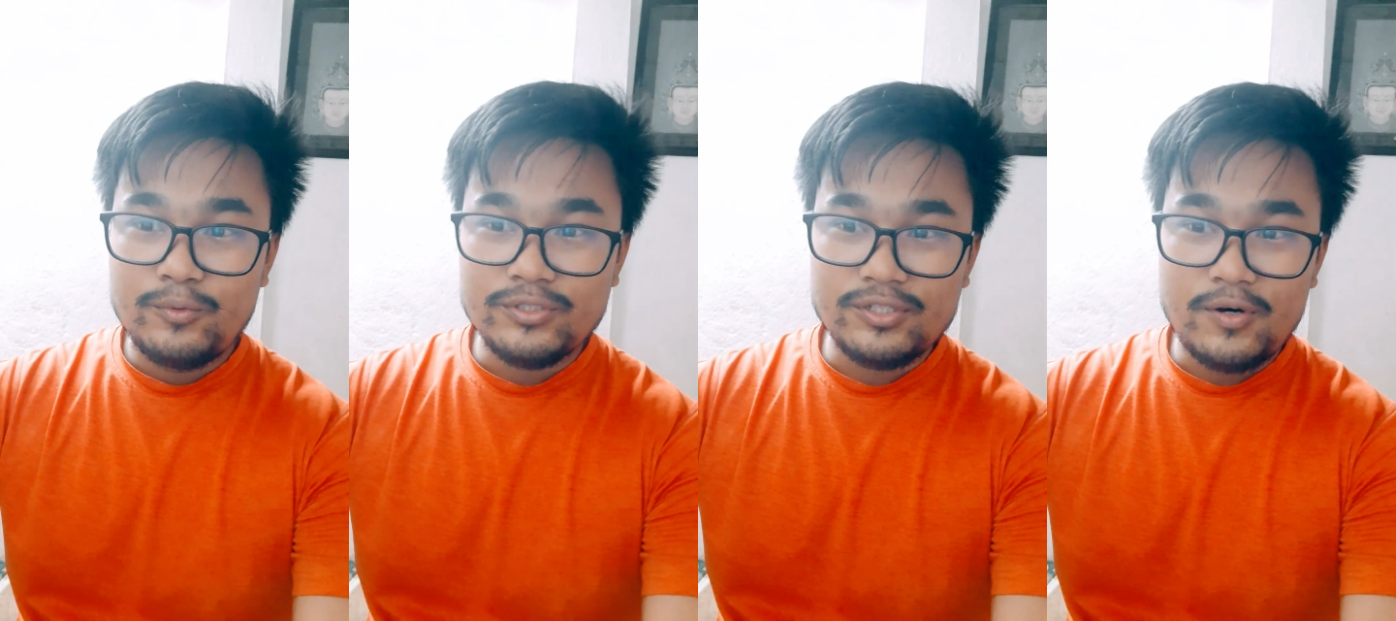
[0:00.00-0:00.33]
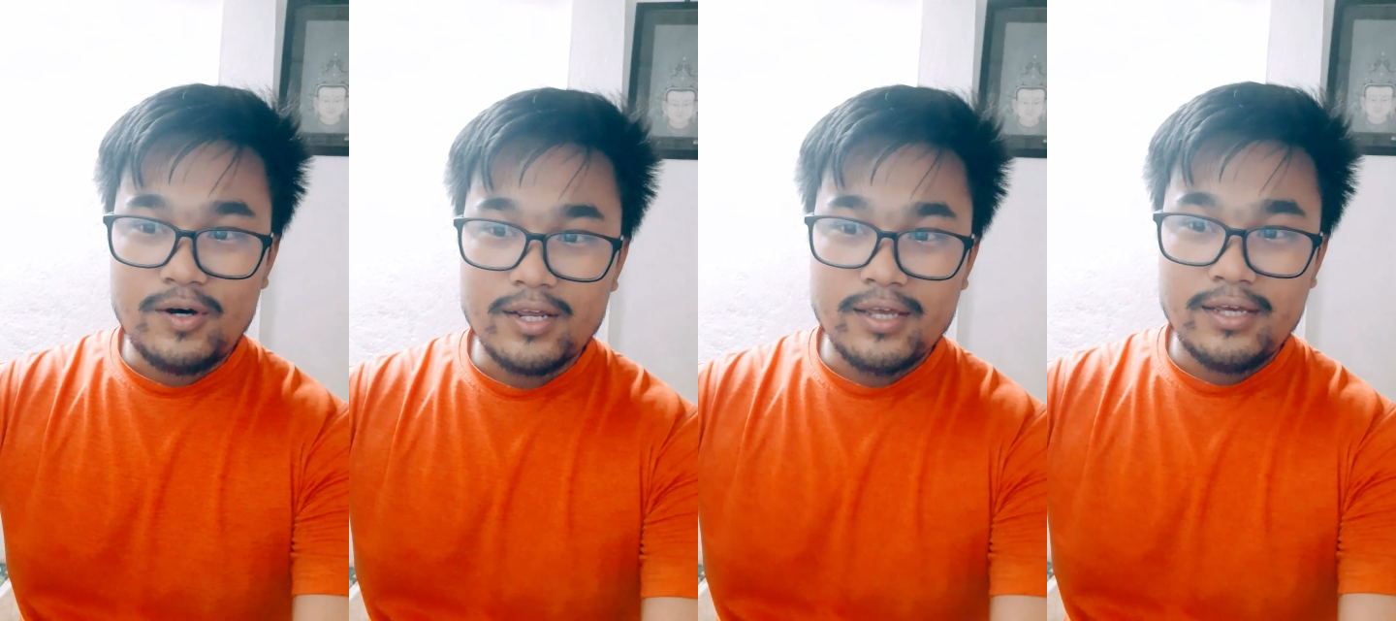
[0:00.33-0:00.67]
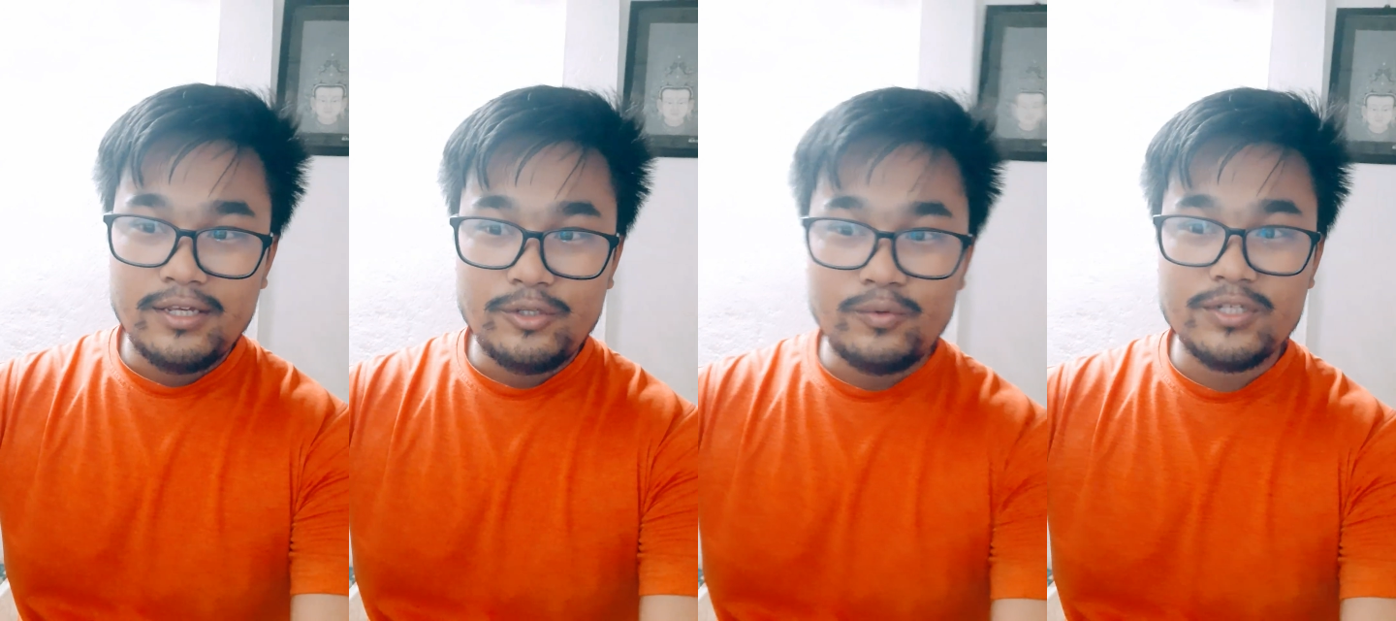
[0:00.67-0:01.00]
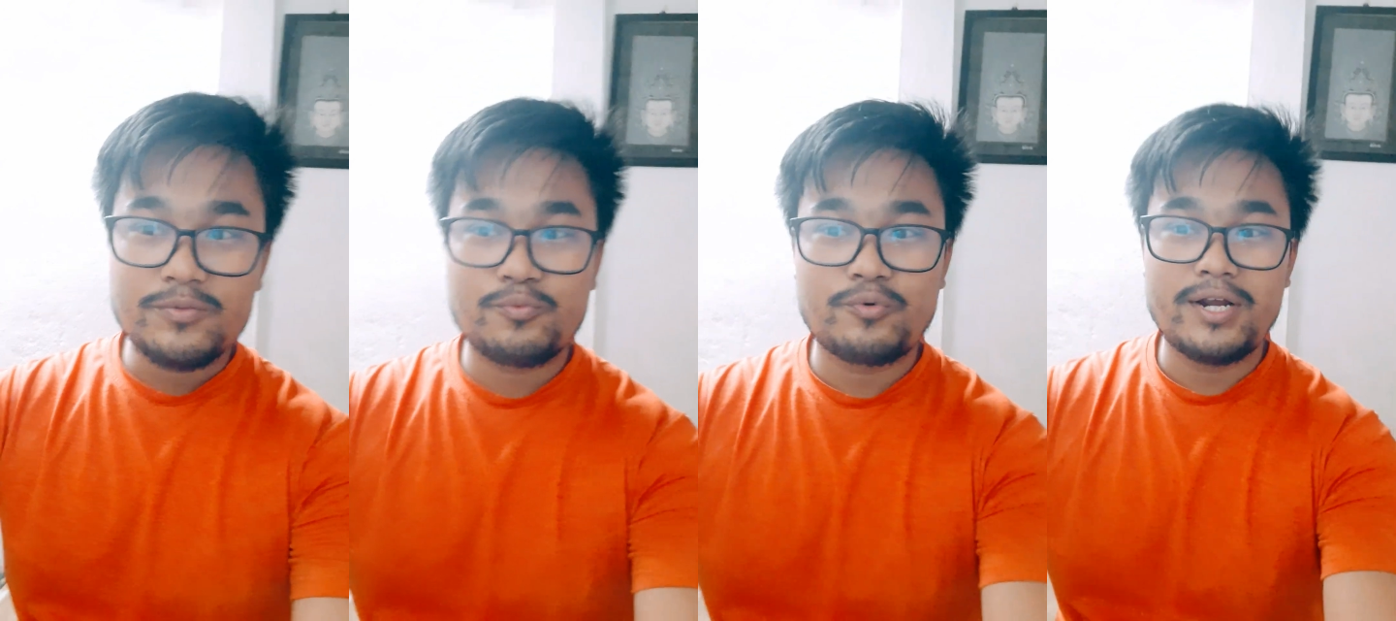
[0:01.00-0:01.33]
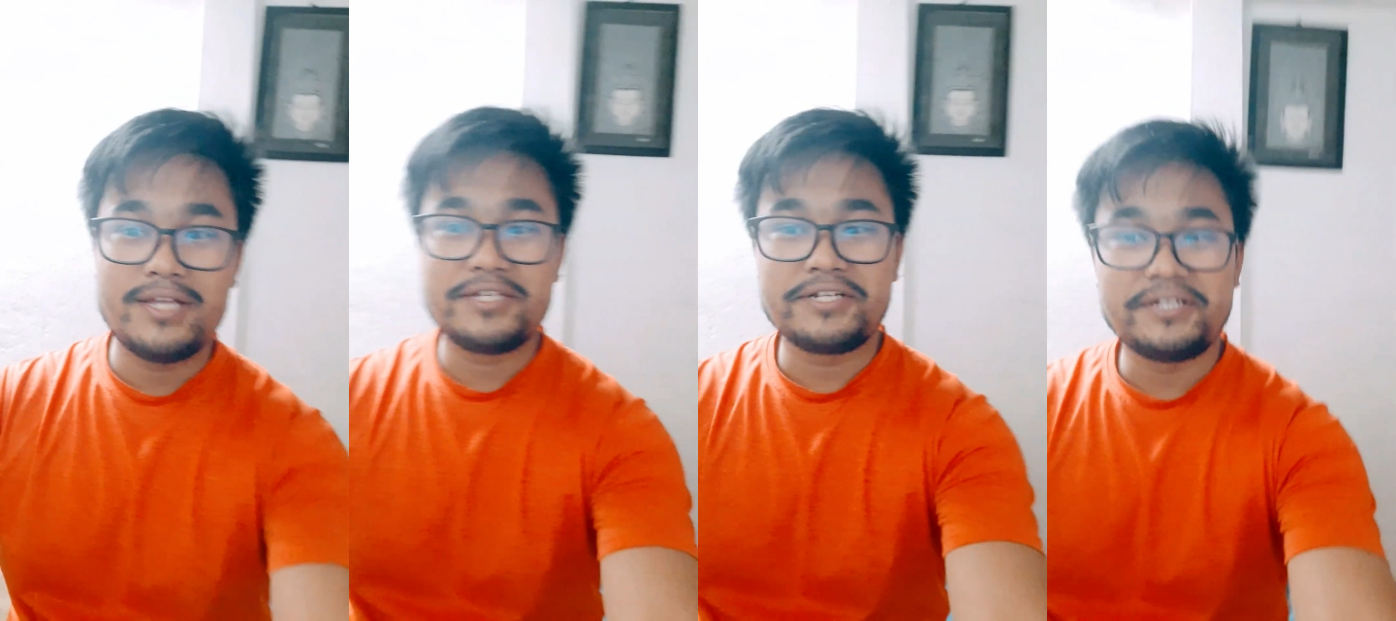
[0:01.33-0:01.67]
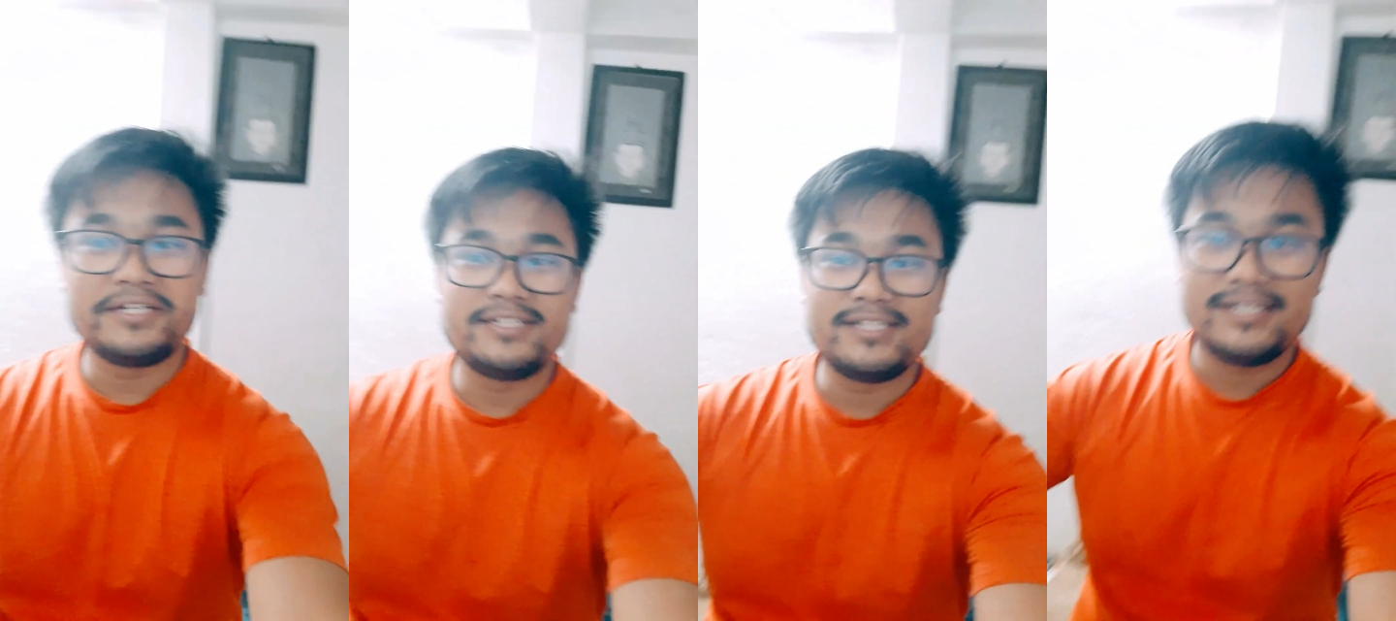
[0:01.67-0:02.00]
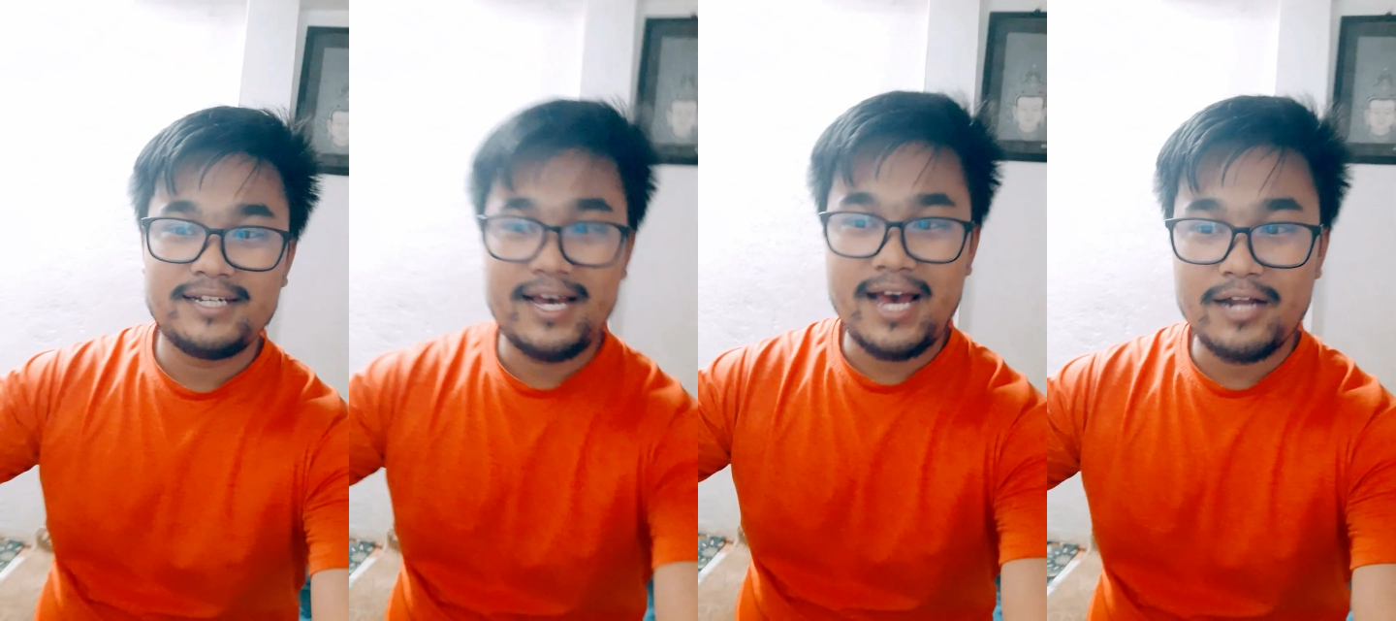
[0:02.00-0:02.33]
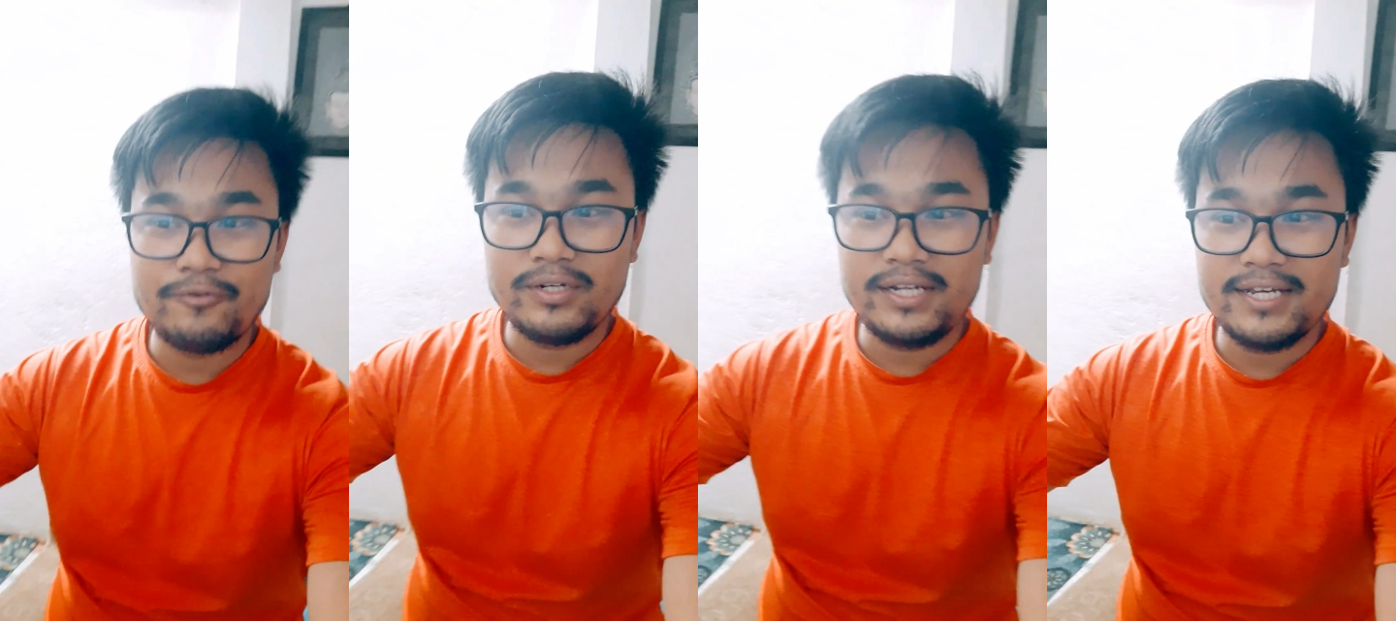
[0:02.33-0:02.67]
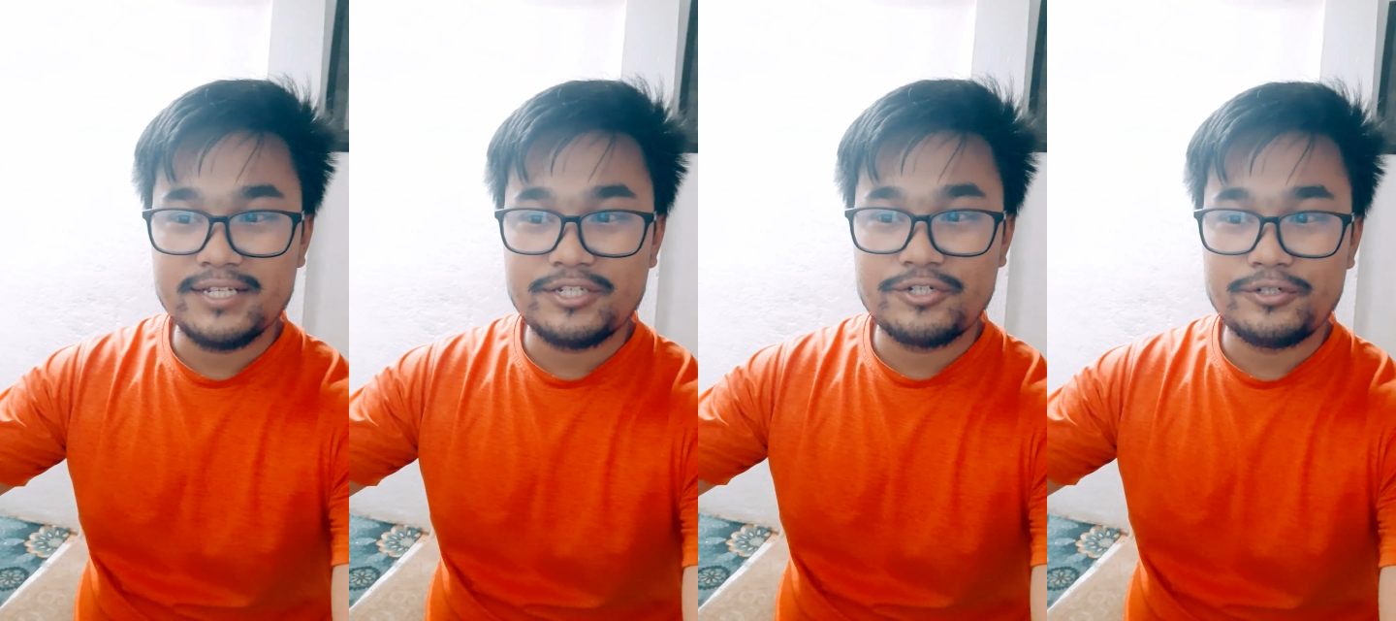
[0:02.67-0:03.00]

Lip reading: It was like US President Henry S.